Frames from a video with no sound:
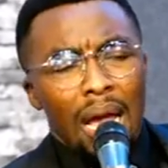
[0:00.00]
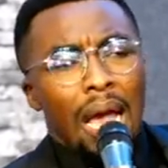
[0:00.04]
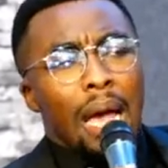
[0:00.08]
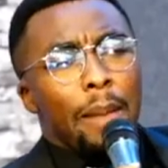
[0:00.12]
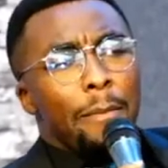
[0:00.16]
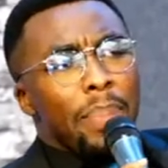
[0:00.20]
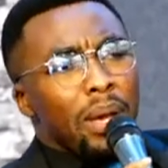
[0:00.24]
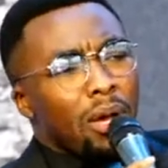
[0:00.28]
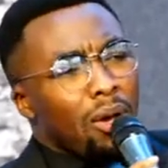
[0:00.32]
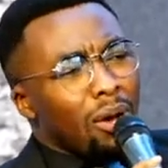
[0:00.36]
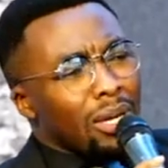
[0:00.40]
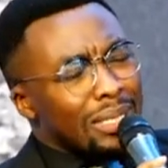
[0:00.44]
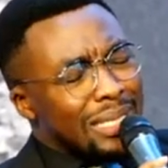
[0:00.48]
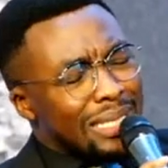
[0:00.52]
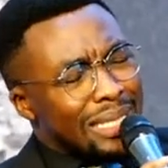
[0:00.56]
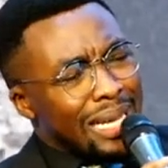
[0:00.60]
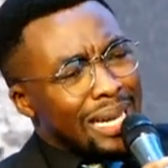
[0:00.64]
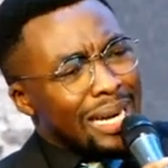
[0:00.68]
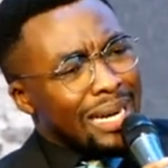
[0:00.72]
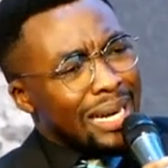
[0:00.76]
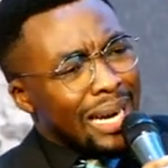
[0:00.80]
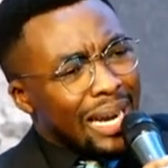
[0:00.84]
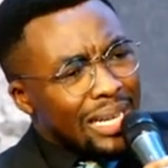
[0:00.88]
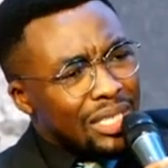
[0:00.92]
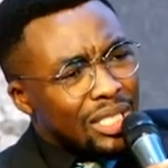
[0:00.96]
because the
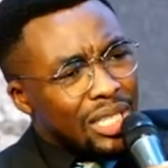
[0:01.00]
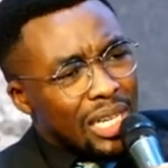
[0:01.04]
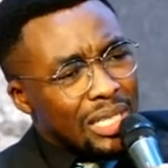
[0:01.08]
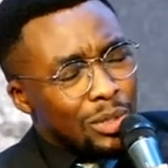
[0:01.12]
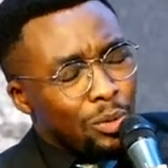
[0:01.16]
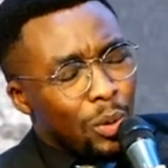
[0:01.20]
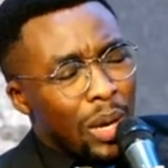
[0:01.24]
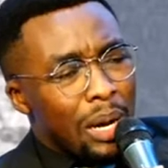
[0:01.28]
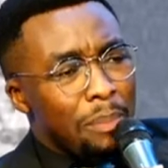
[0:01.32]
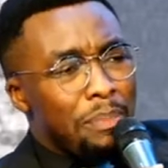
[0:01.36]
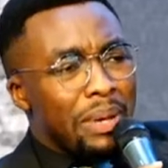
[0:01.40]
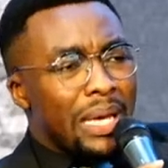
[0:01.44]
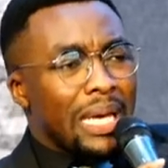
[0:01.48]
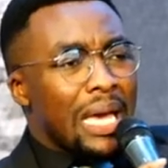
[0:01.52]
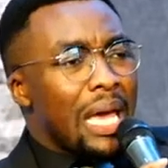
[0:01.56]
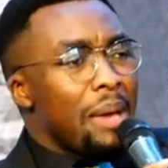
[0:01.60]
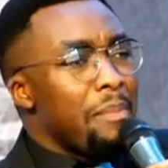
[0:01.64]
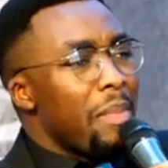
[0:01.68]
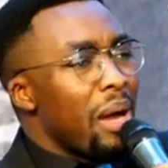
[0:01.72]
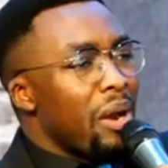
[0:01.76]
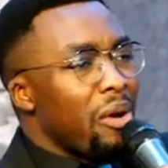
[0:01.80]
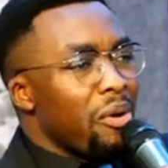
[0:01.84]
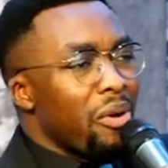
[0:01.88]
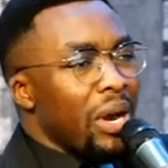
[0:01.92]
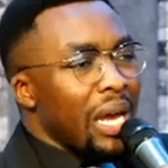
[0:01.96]
righteous one became
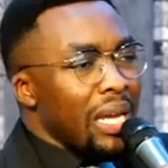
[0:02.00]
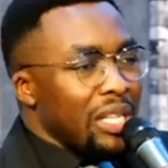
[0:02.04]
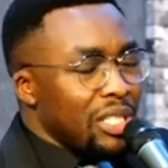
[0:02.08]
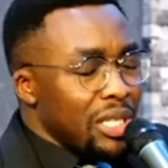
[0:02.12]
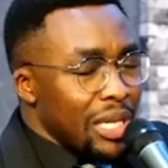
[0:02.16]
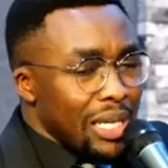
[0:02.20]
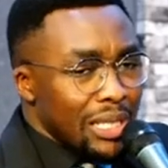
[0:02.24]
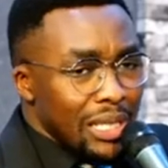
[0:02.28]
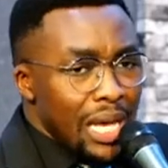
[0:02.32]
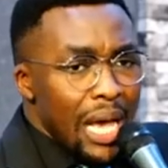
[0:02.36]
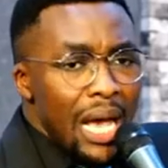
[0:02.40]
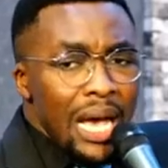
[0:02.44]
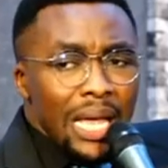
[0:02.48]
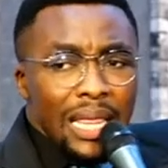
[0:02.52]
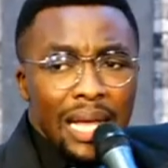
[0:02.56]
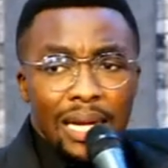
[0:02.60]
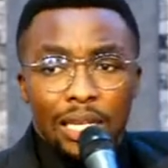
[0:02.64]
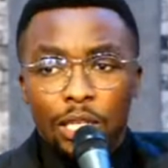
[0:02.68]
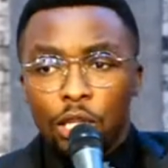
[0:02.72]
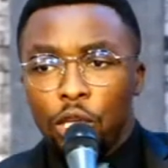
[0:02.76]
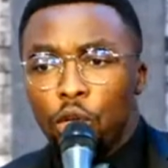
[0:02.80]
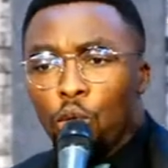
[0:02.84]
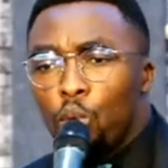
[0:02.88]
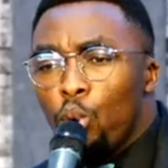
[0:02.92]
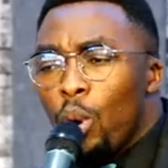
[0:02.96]
unrighteous, that
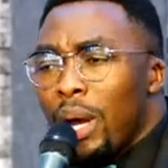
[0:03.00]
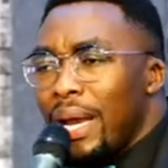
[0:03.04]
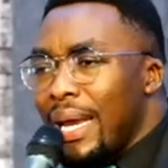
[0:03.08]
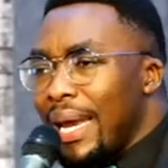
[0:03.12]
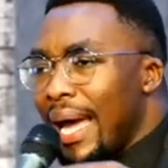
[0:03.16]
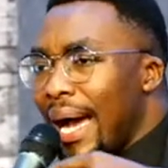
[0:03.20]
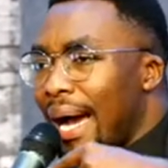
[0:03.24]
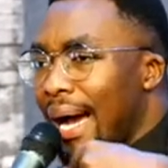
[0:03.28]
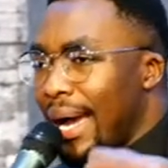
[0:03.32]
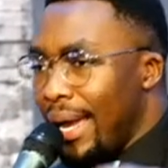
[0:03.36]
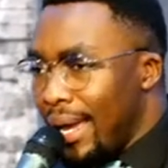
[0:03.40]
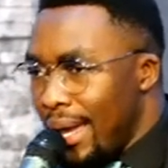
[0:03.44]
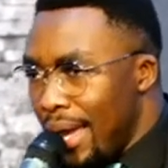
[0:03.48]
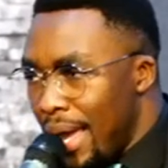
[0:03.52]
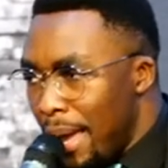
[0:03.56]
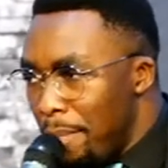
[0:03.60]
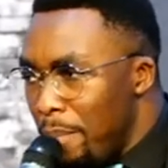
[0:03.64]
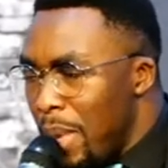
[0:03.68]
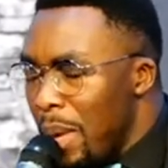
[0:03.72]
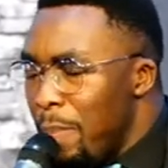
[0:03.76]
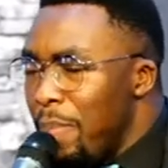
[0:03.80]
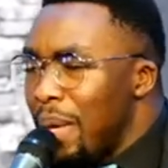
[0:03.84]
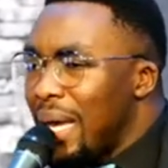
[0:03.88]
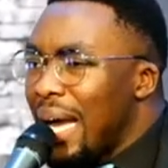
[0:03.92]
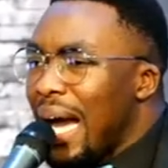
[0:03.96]
you and I may
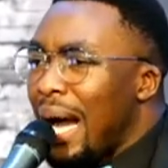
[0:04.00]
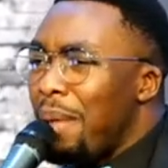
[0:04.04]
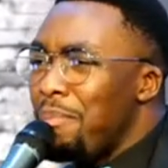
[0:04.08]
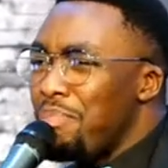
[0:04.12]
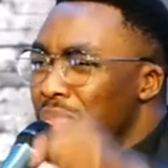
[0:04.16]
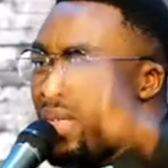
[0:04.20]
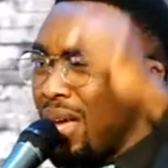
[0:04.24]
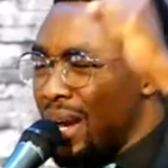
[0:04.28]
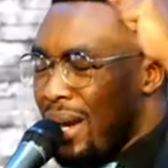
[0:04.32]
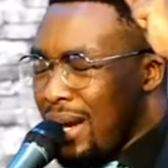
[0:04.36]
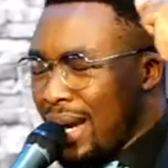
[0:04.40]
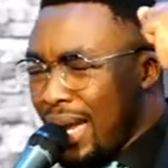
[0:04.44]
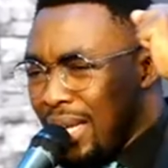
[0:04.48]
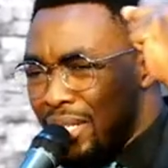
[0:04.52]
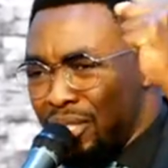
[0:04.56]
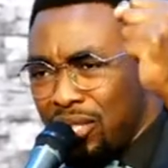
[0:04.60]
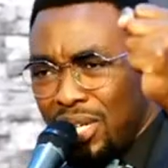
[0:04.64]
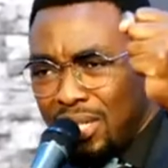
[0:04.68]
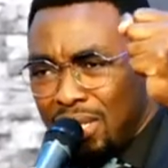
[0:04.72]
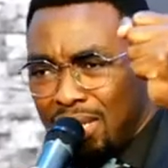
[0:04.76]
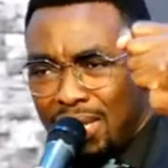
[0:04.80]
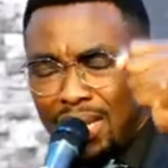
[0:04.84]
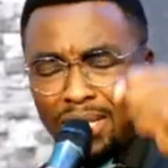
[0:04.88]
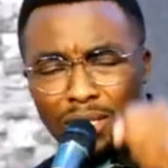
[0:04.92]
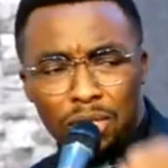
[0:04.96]
become the
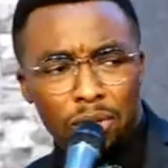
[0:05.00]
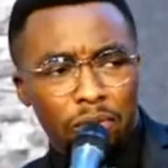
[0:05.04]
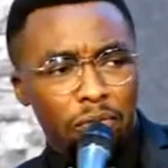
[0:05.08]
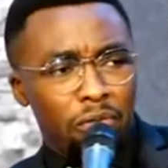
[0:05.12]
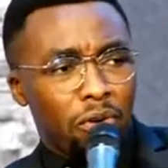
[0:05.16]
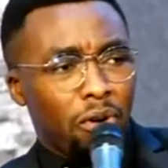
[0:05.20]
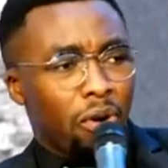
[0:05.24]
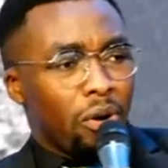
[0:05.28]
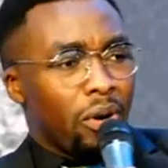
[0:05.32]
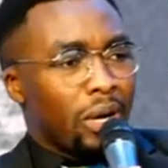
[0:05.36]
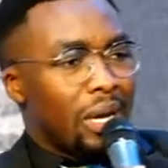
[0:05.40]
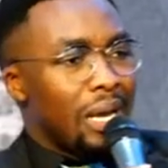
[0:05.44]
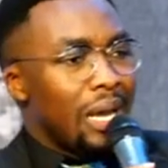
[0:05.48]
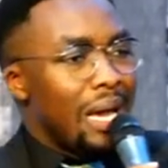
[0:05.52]
righteousness of God.